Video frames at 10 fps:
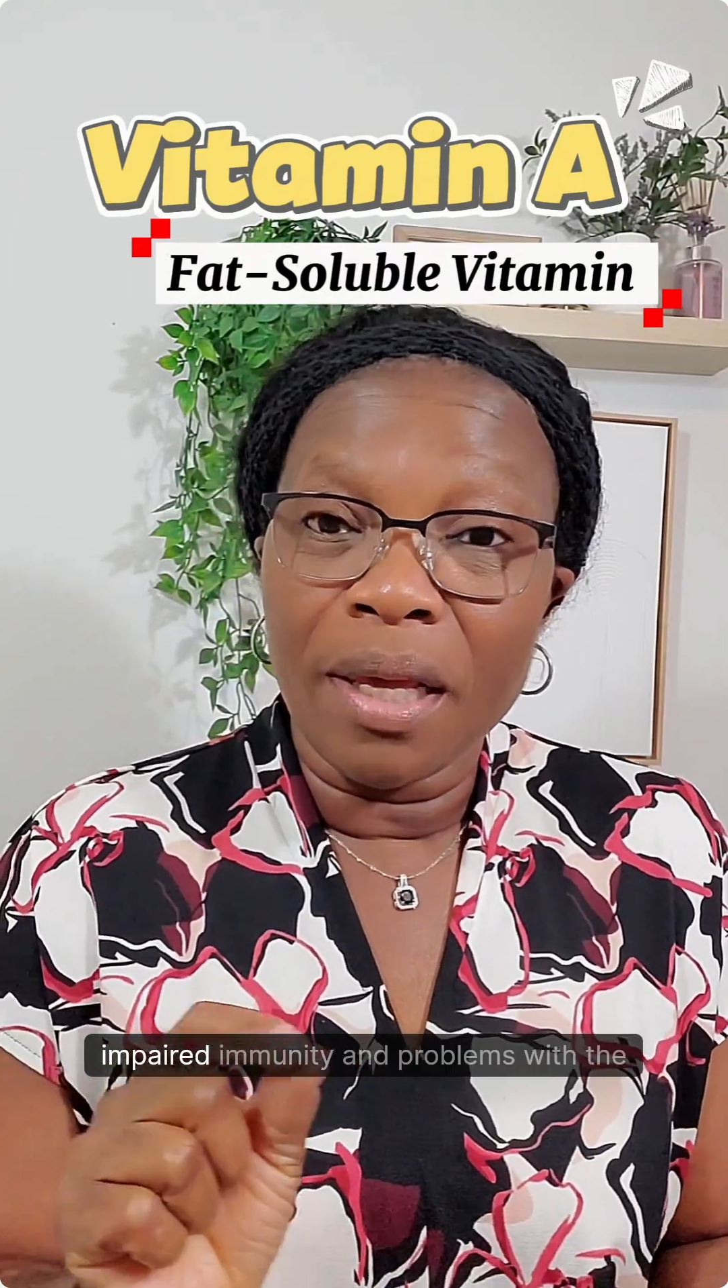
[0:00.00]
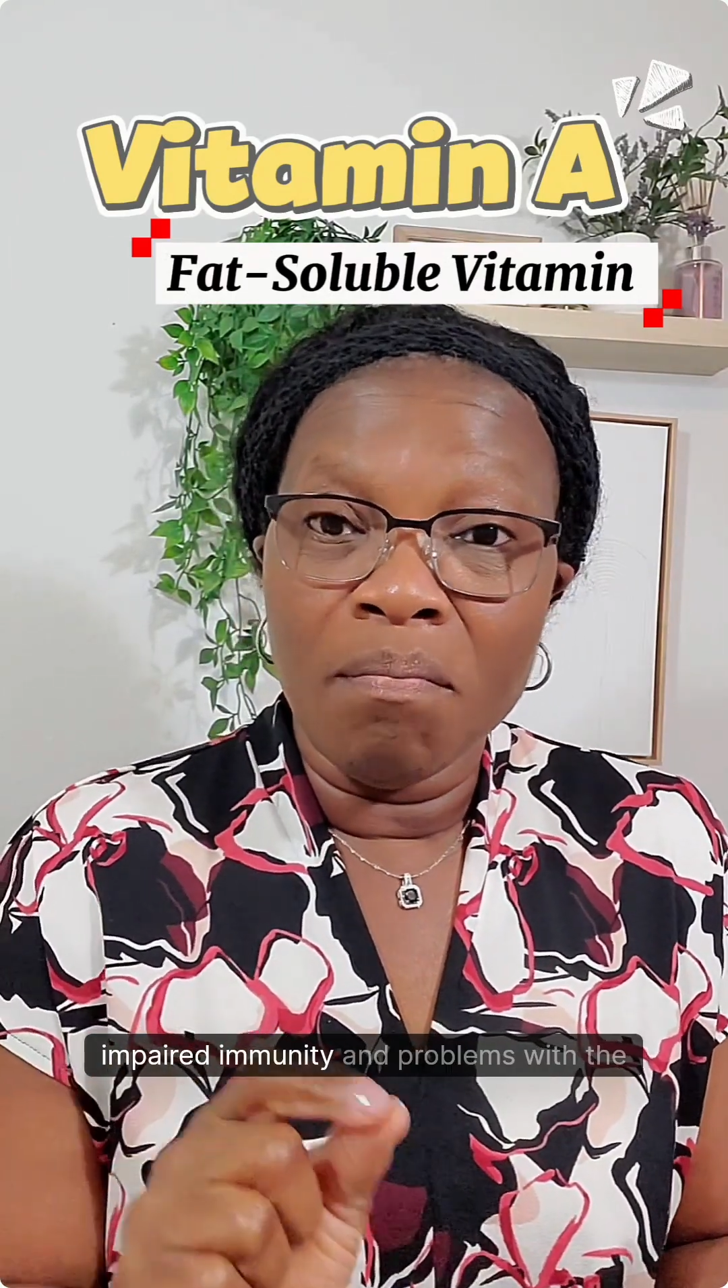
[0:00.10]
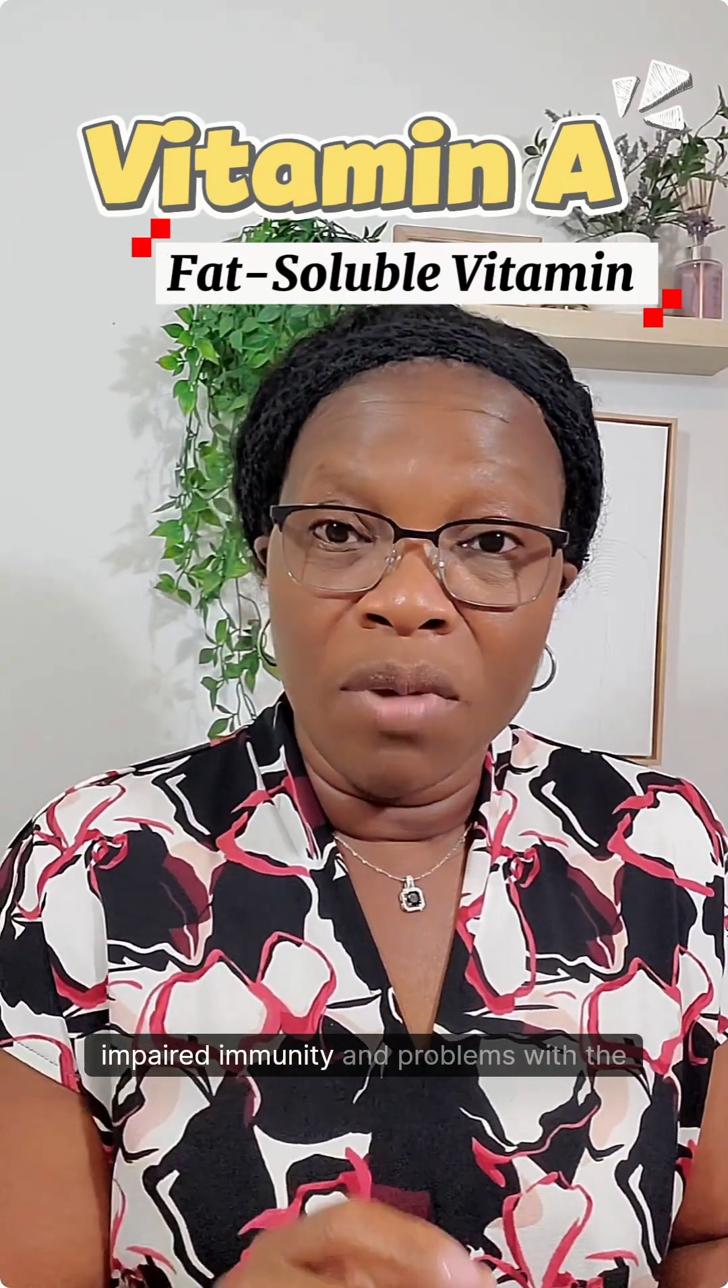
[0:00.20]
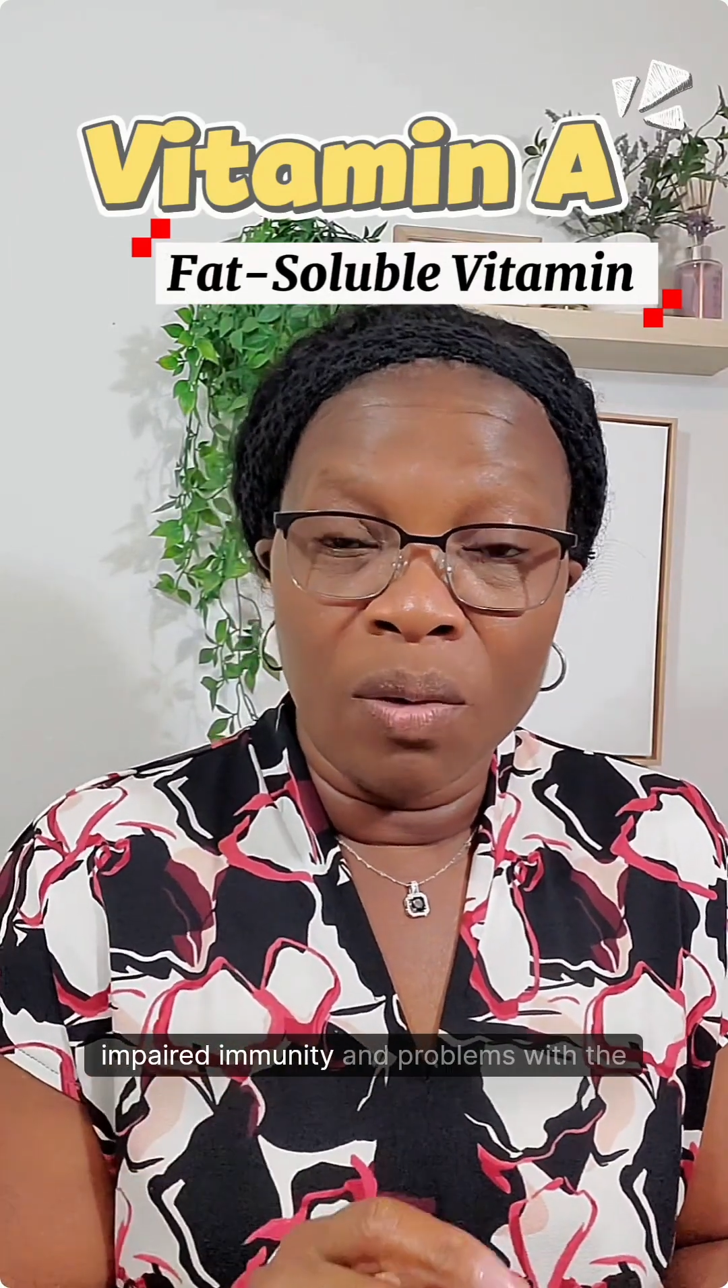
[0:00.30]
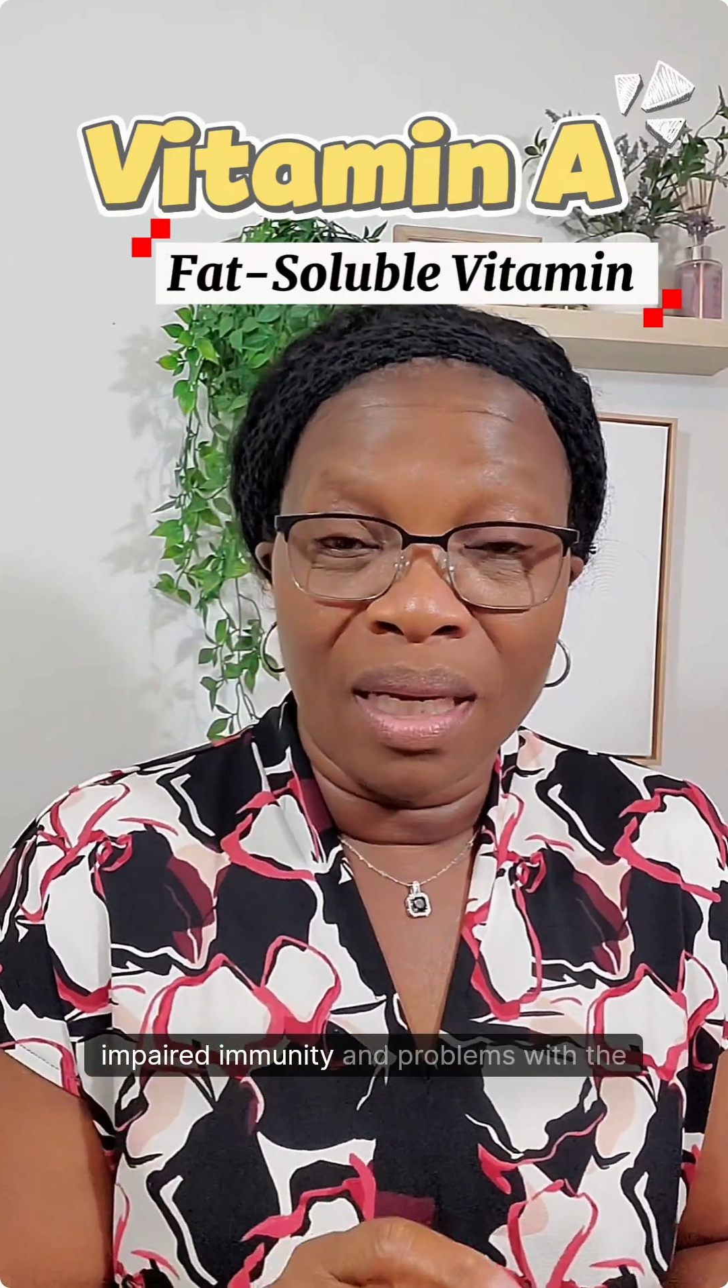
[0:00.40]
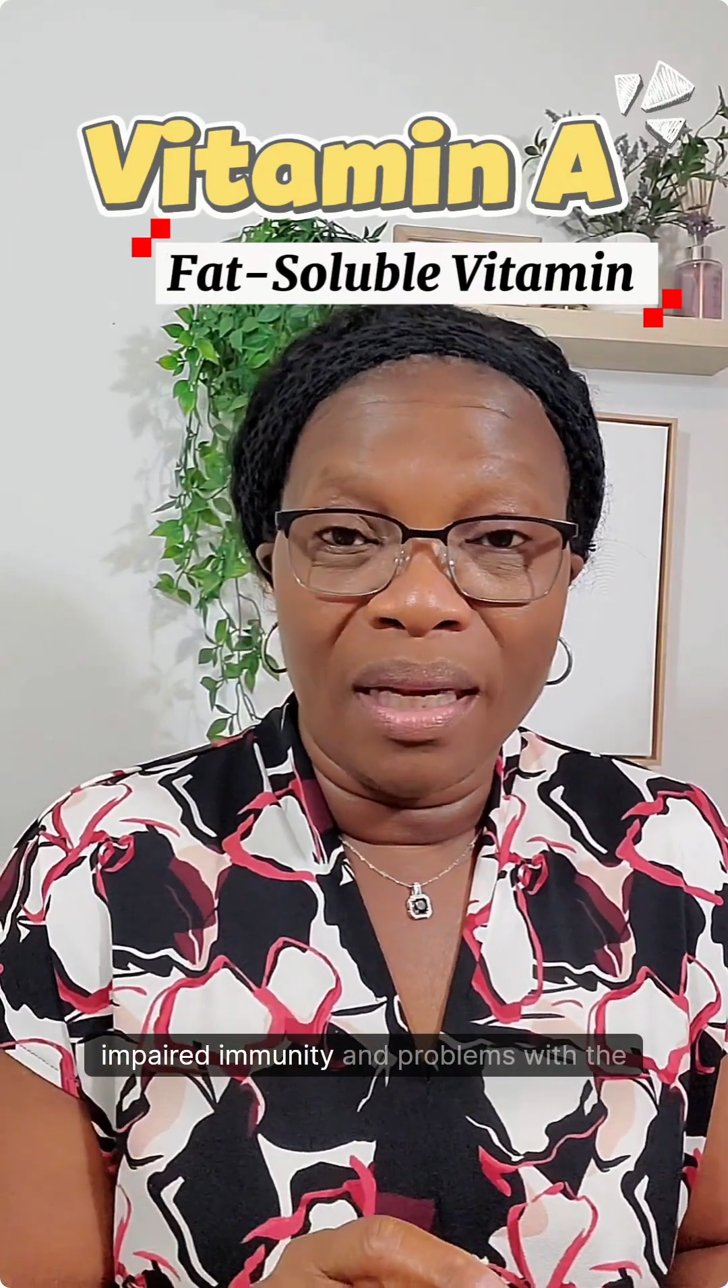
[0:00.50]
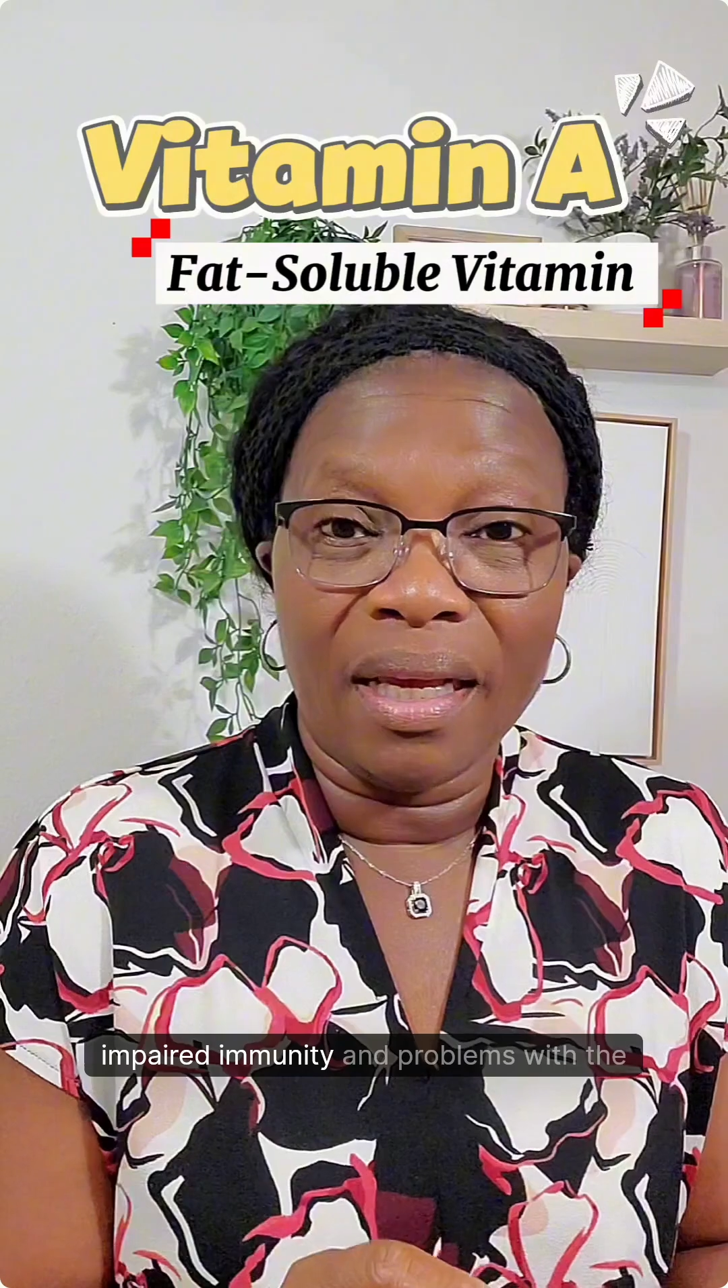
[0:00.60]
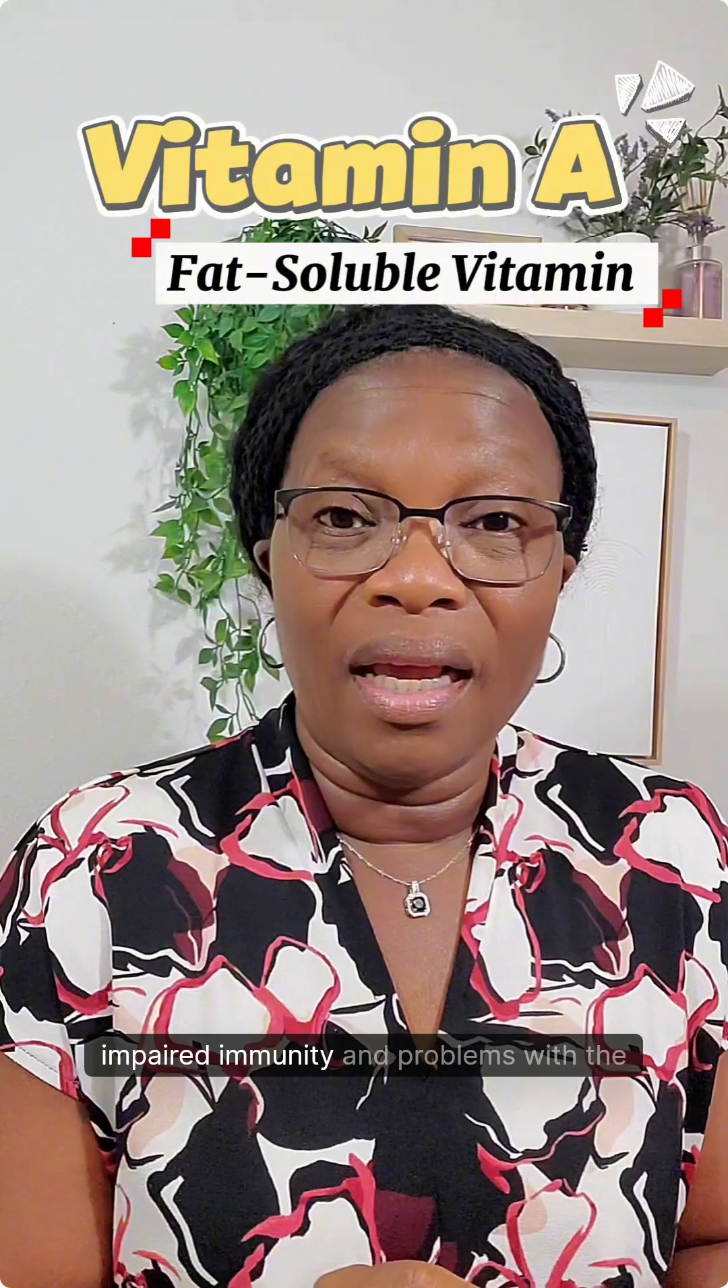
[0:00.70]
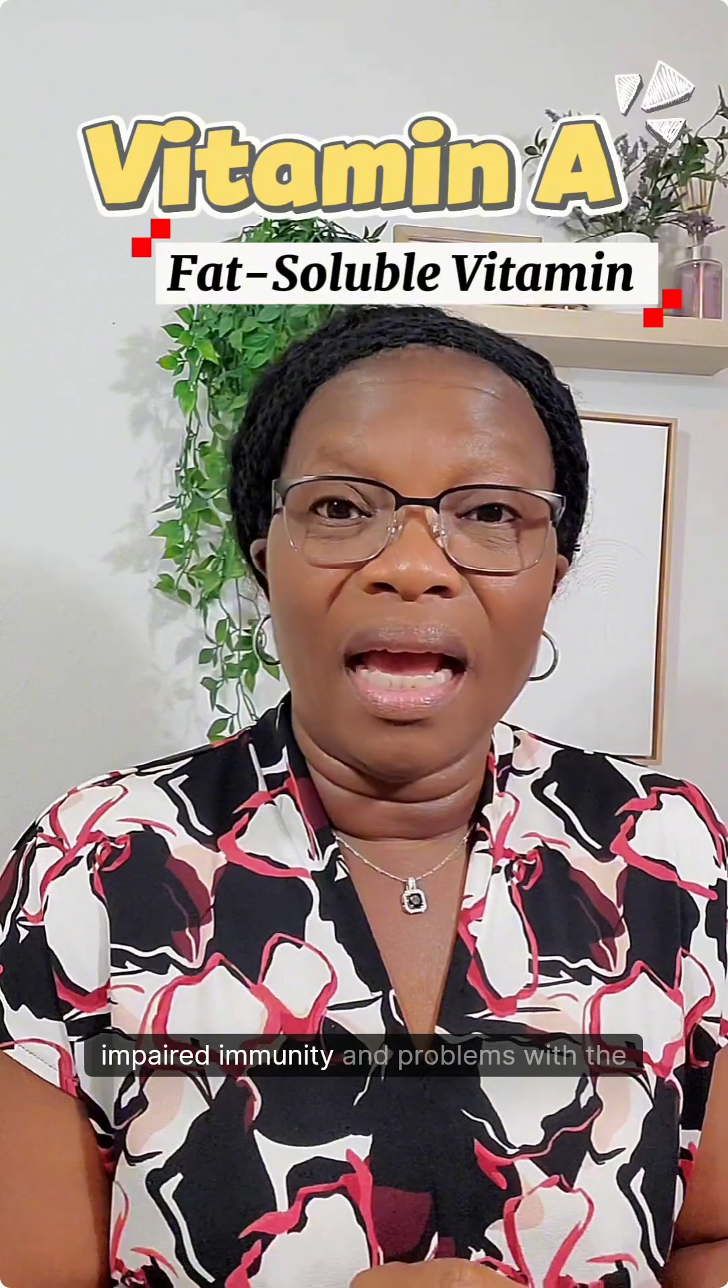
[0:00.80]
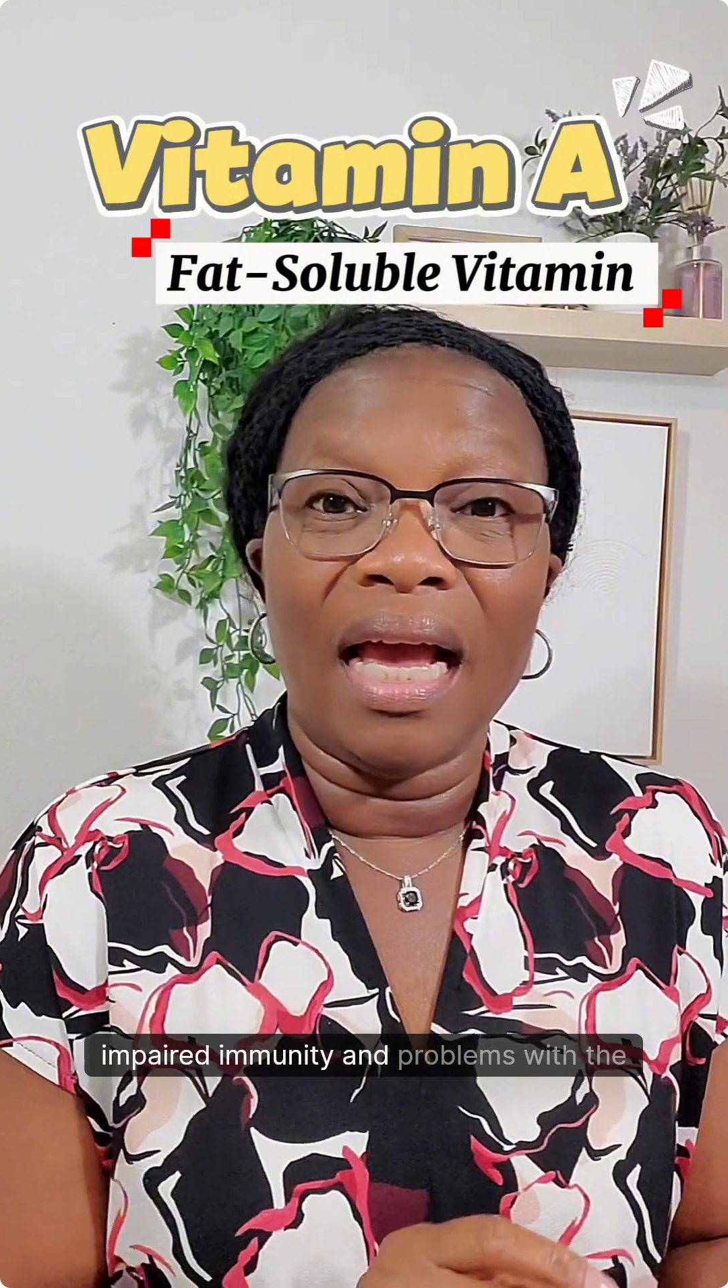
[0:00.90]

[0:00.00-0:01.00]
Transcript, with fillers: immunity,